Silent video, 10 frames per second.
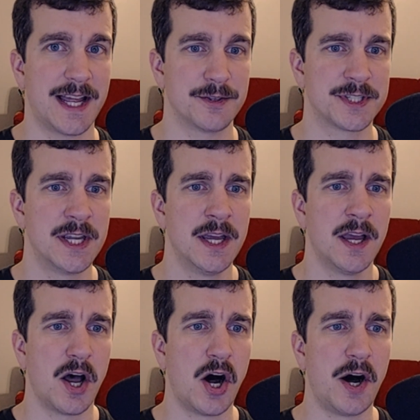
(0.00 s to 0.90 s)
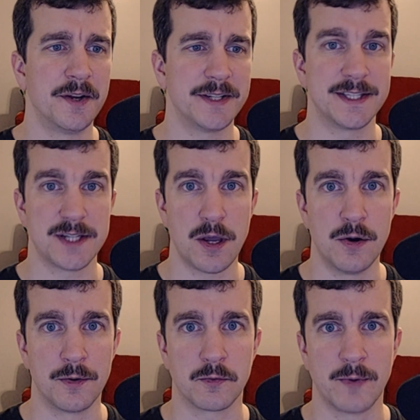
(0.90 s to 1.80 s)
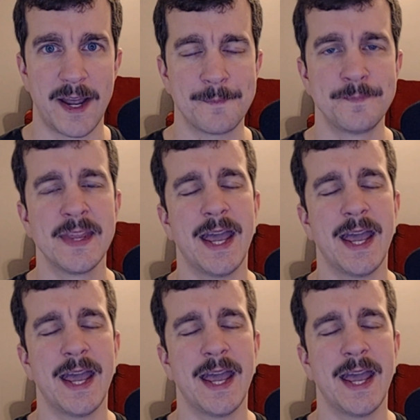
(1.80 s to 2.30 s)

house on its own, right?